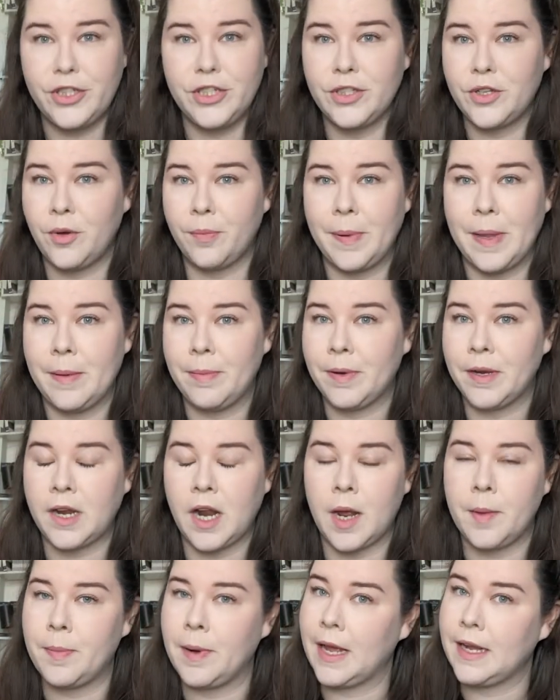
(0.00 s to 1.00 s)
got people in
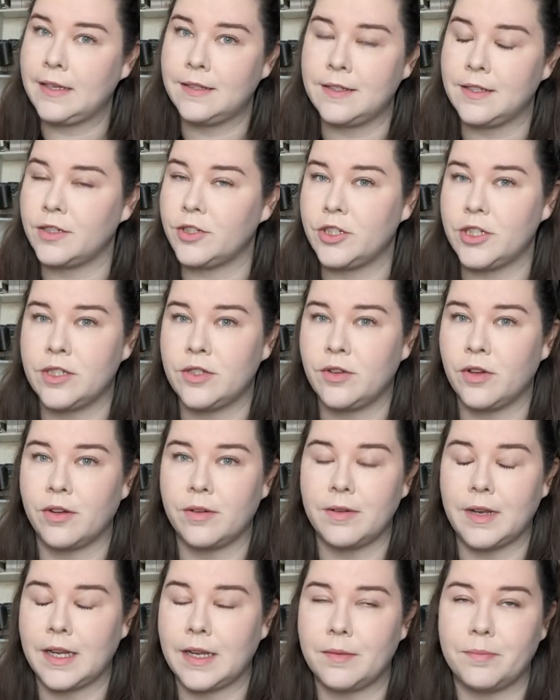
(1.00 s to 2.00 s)
high places. She's
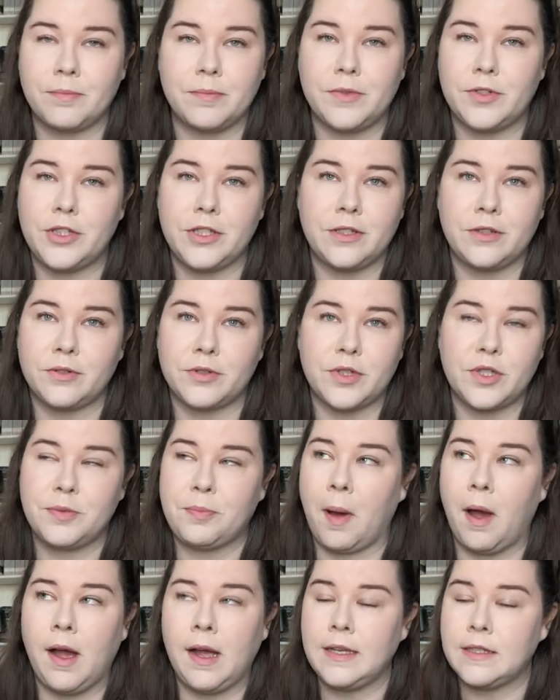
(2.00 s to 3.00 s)
got
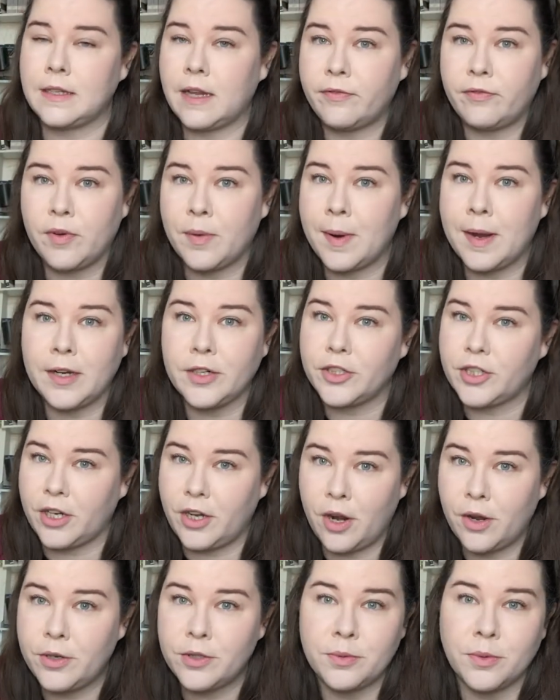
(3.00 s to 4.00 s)
spies everywhere. She
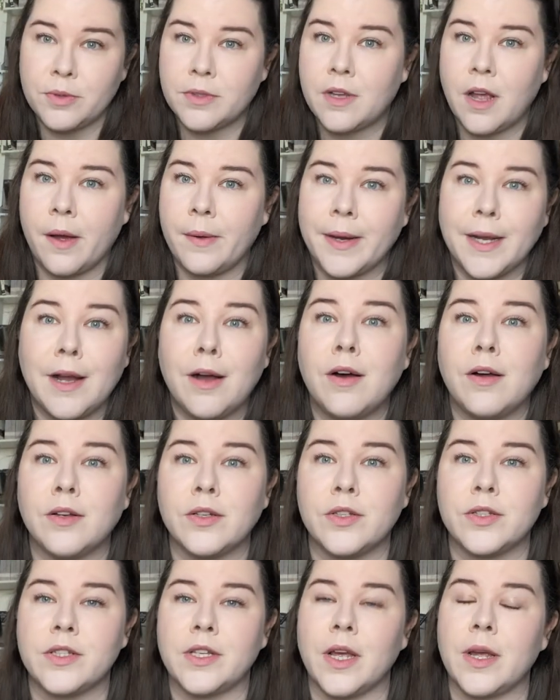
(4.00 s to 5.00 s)
knows what's going
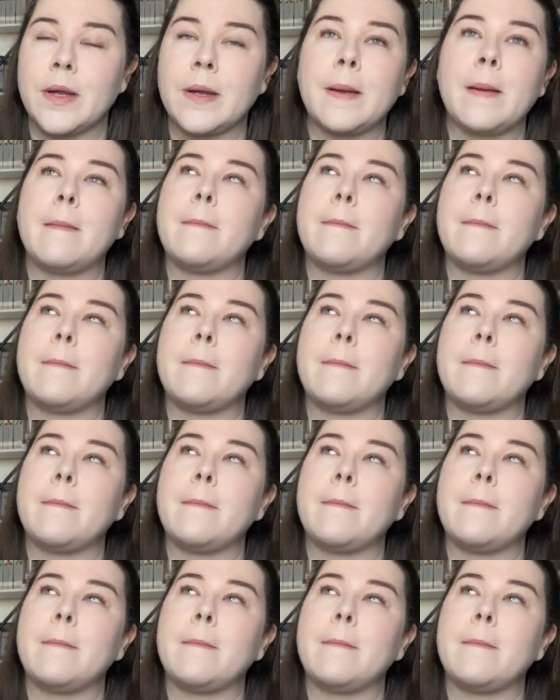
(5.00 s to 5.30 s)
on. So,